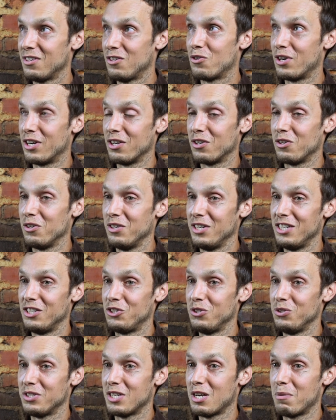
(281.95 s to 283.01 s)
critical
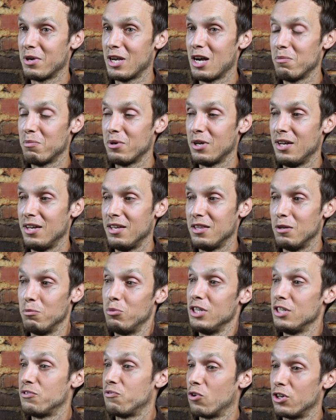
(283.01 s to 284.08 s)
issues coming up. The
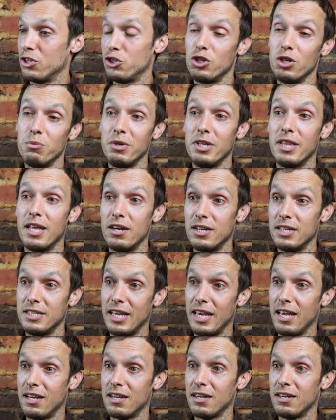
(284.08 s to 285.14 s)
police force should be there to
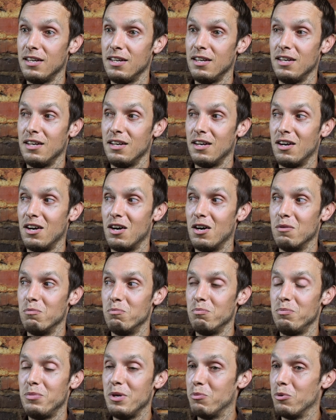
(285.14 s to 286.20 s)
take
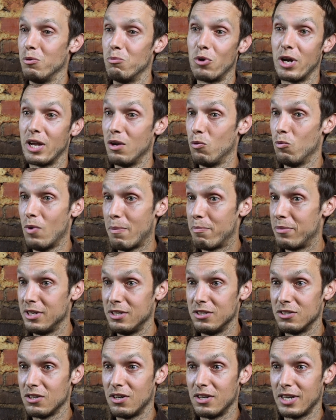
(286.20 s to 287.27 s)
people bringing
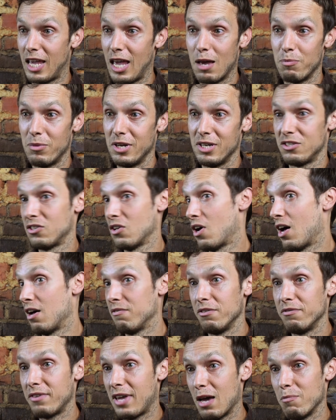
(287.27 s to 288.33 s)
weapons on campus,
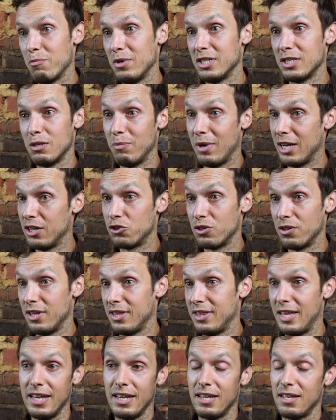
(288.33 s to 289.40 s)
off of campus, and make sure
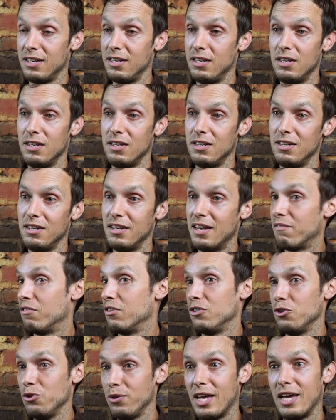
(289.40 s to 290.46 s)
that they can
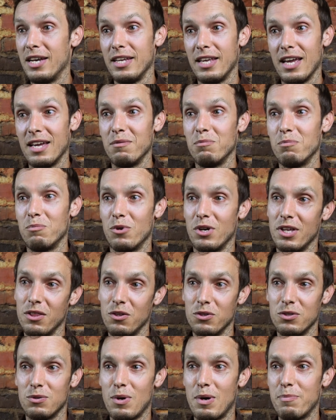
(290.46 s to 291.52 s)
never do that again, bring
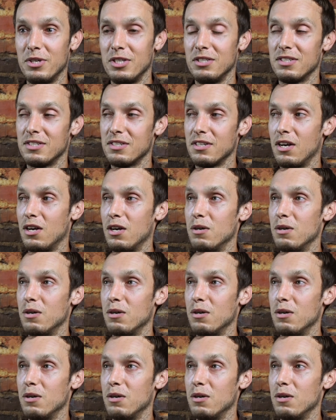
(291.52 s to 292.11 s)
those weapons,